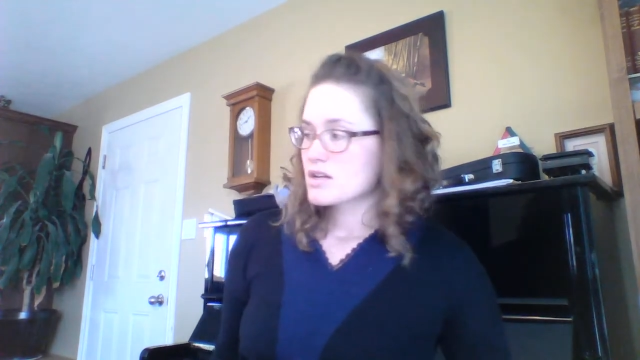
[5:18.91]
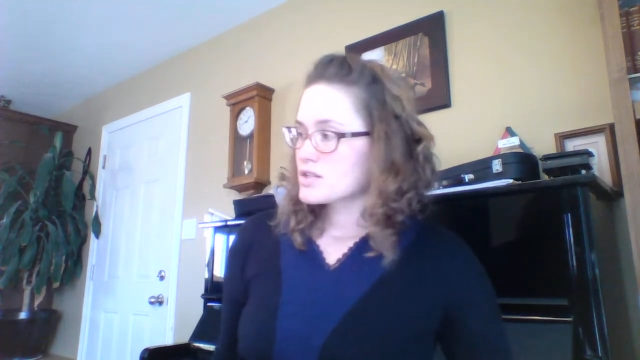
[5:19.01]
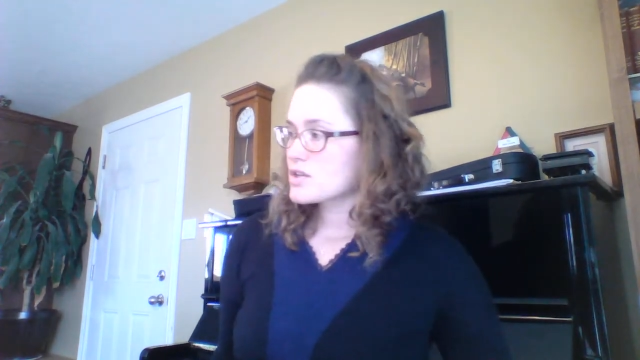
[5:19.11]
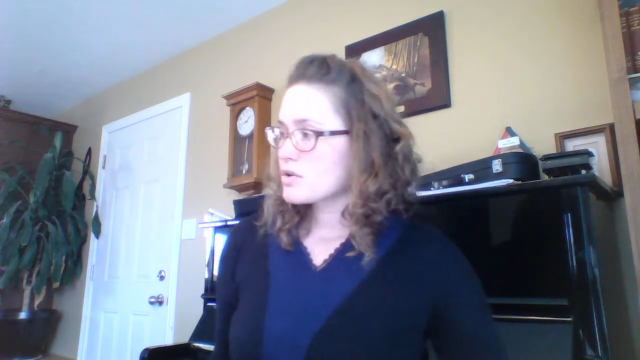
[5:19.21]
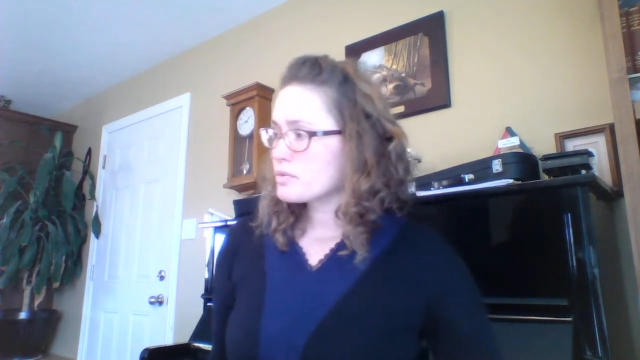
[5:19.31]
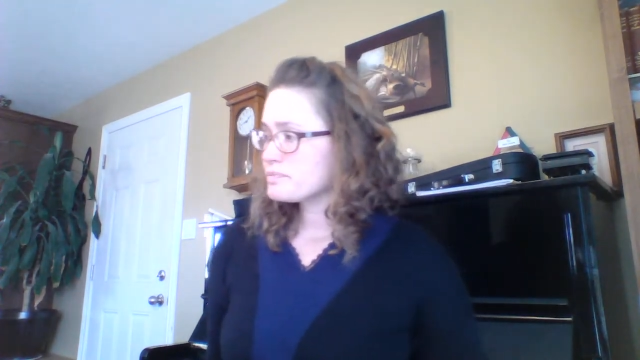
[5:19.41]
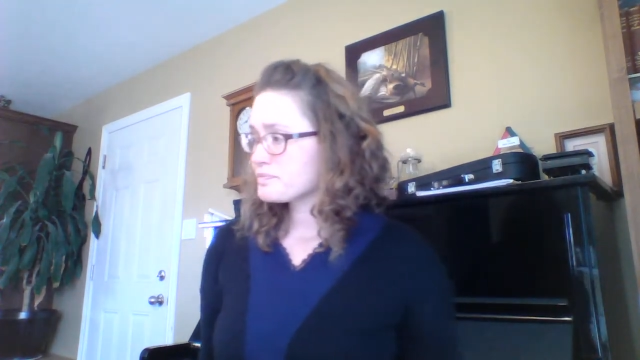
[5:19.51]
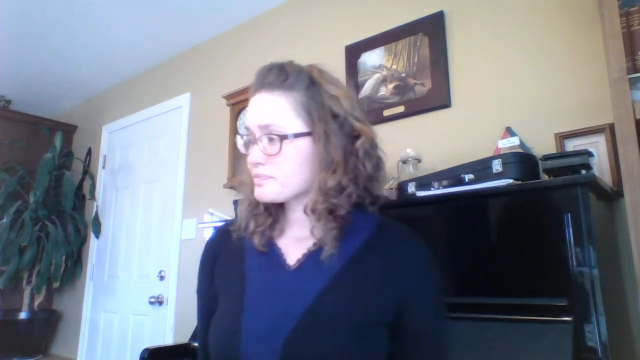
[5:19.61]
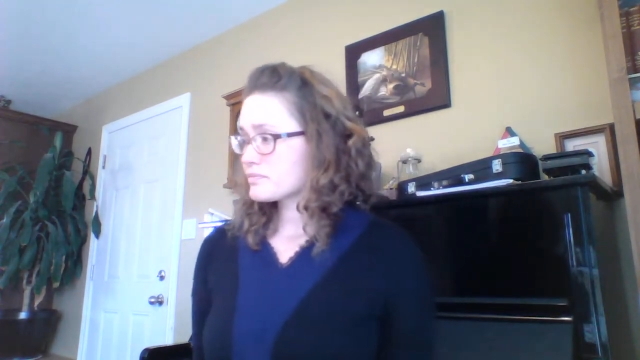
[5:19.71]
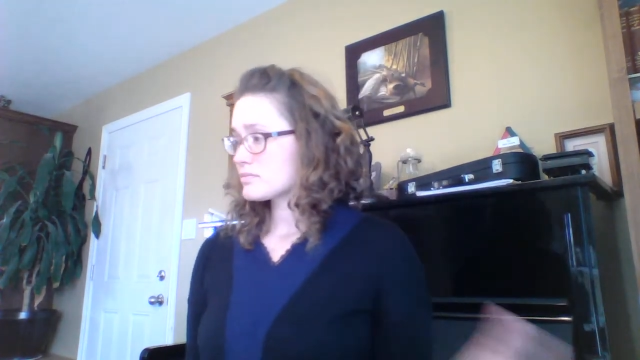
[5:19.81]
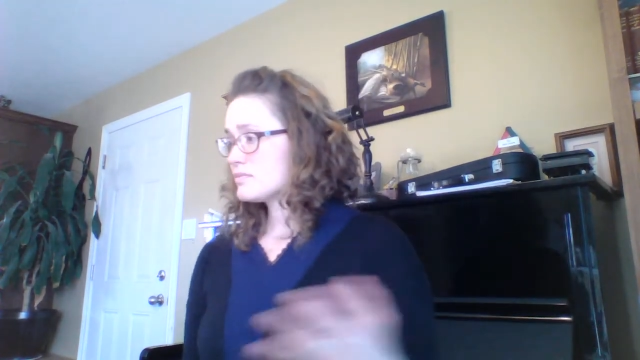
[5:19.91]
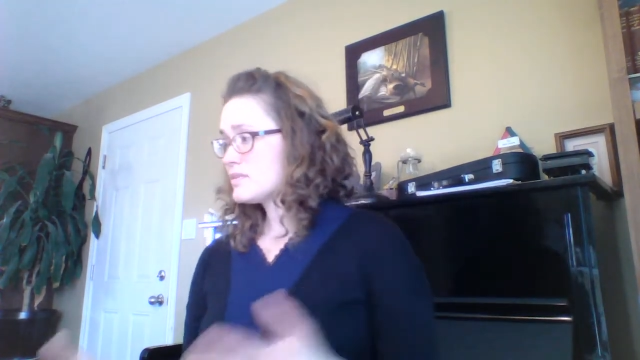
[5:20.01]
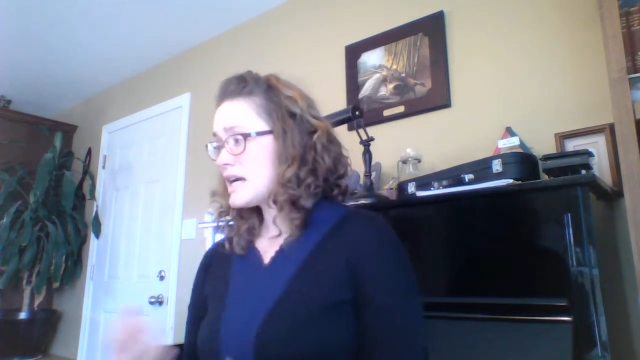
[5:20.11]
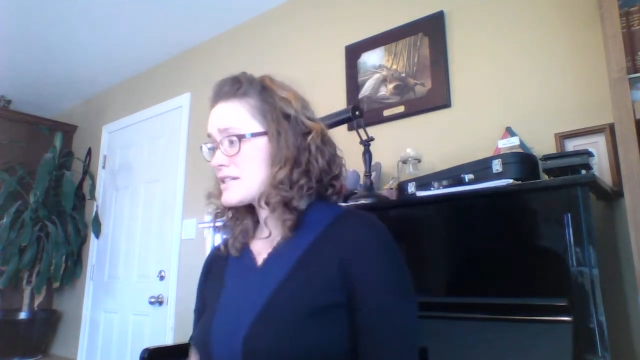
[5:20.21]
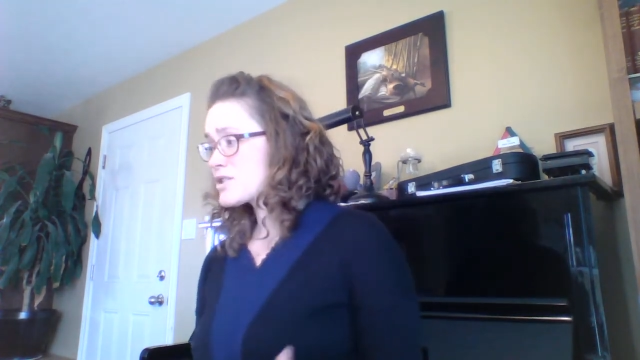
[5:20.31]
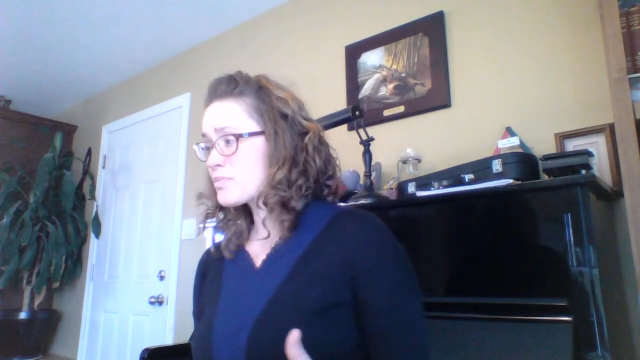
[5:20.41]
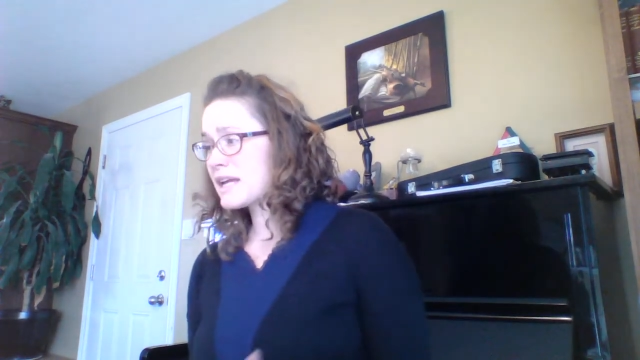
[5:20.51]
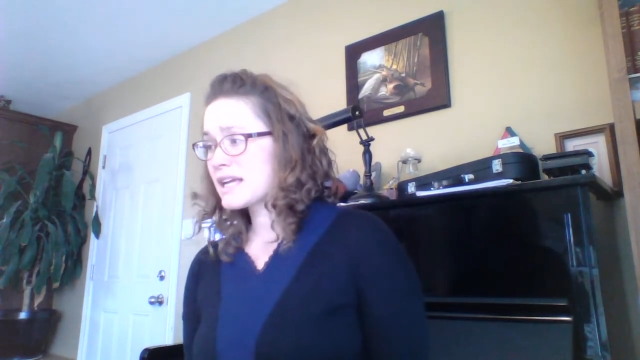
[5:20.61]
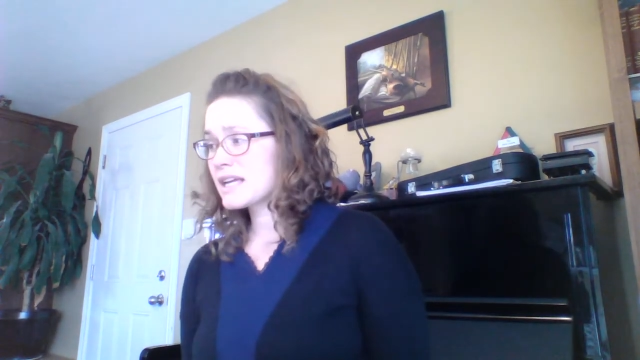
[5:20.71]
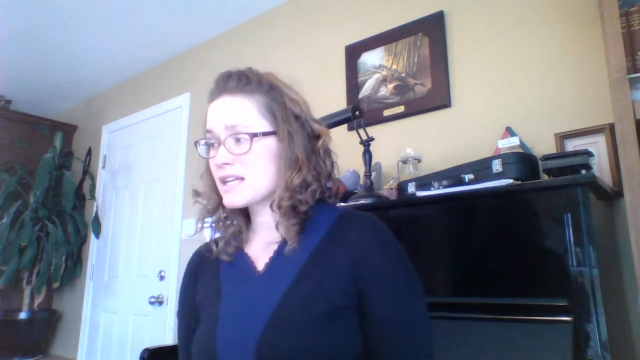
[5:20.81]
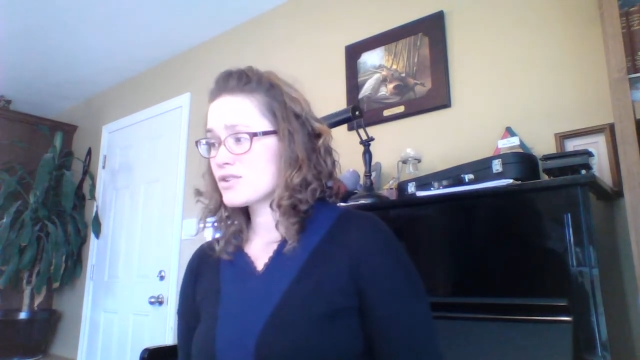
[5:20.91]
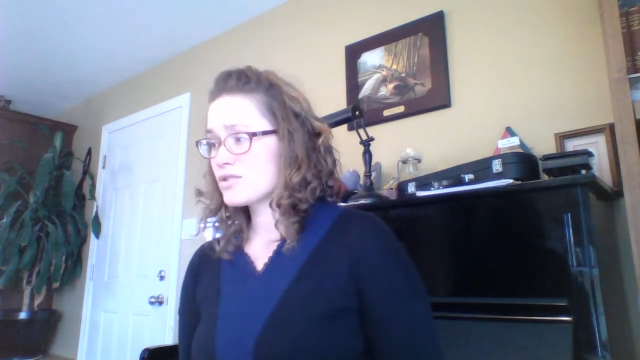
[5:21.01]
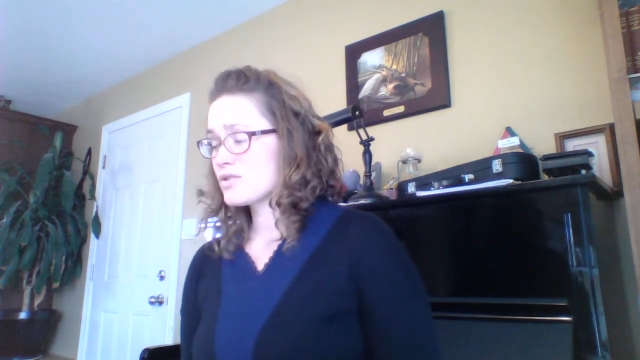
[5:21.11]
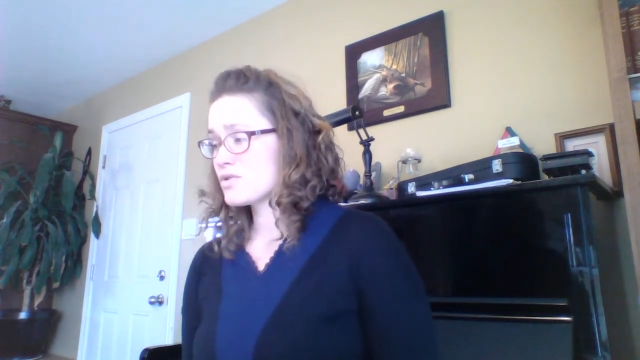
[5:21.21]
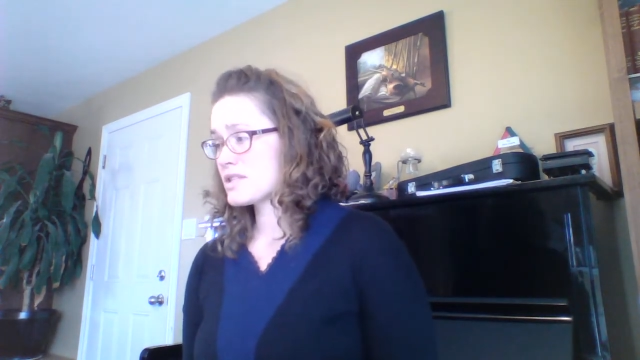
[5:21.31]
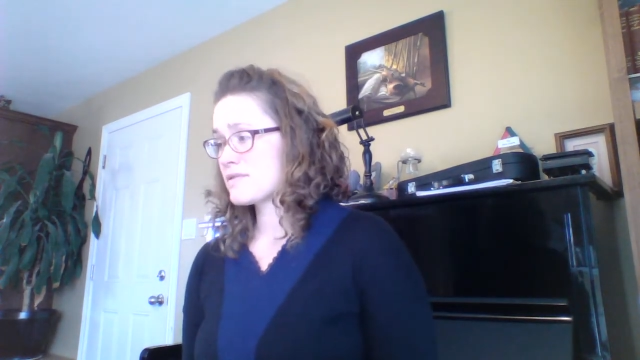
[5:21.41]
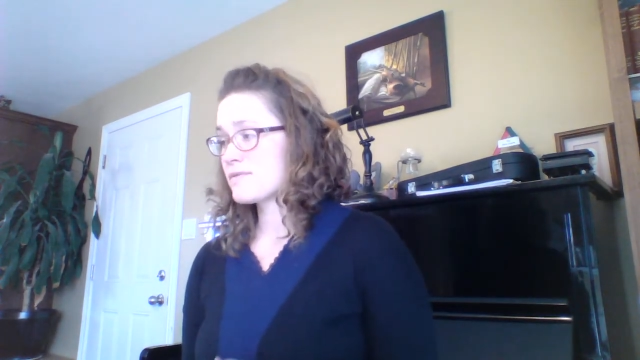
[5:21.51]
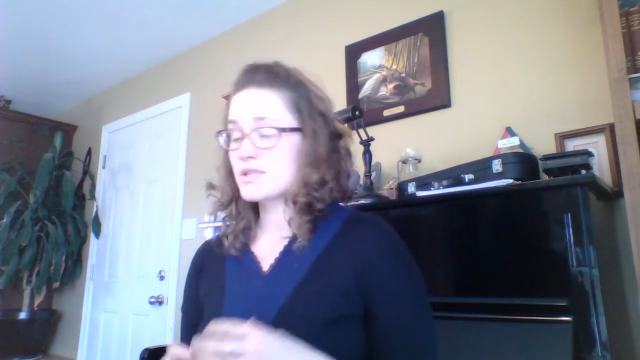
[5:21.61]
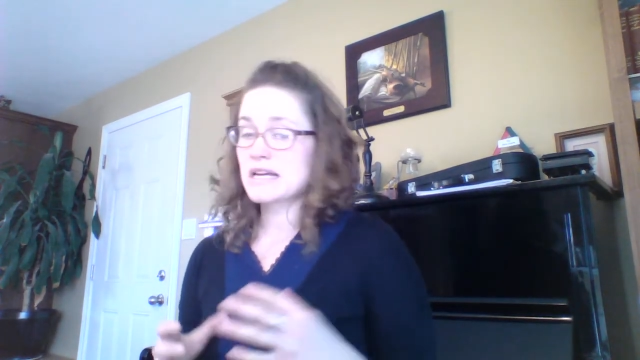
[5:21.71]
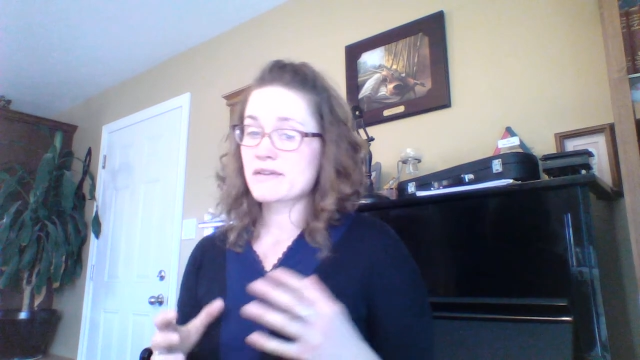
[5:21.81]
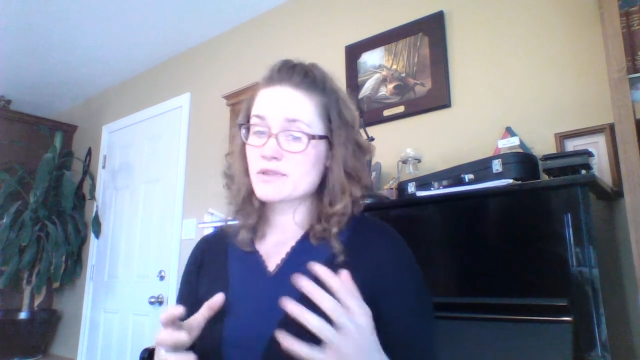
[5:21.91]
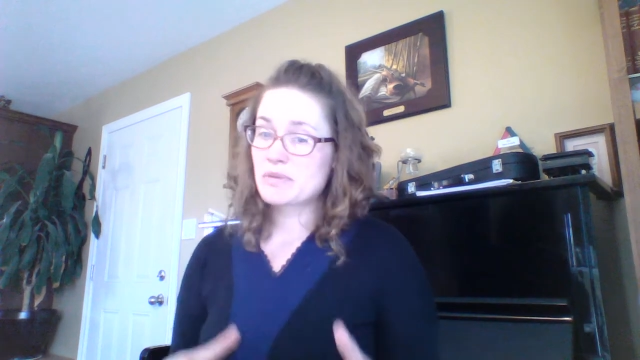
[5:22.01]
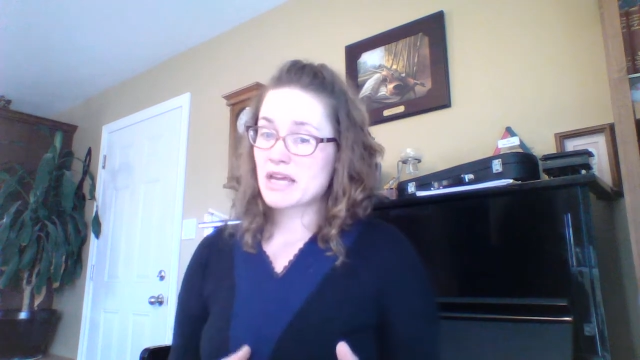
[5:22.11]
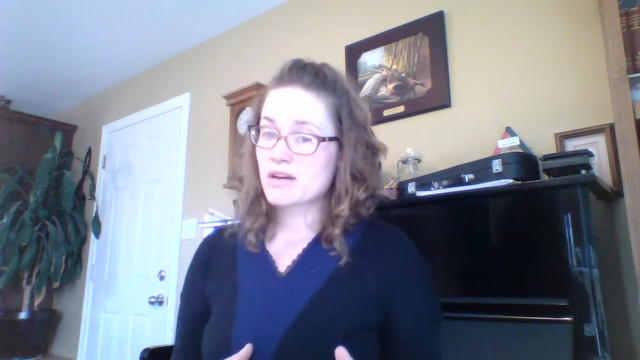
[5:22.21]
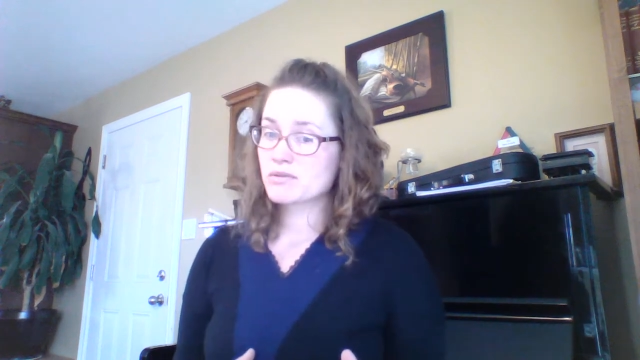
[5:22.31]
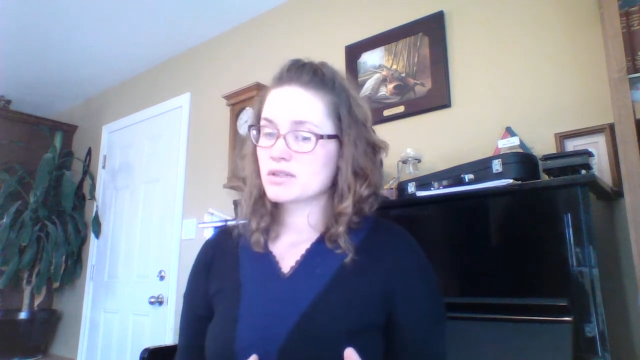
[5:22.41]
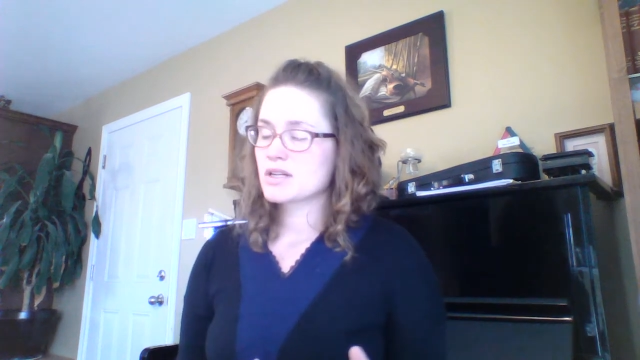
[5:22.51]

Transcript: So as you're playing it, you'll notice the first half is piano,